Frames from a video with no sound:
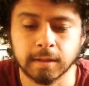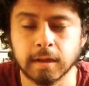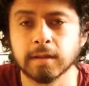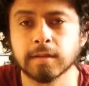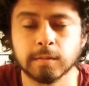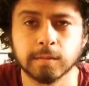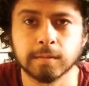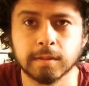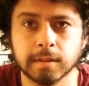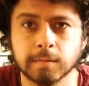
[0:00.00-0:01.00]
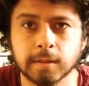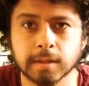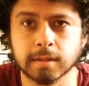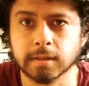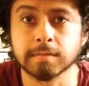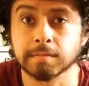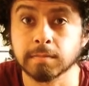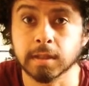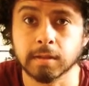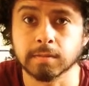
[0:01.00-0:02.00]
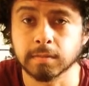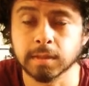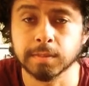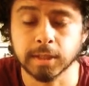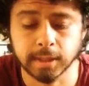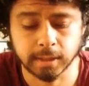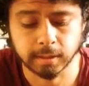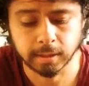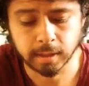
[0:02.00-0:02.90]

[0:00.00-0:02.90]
audio work. So it's pretty nice.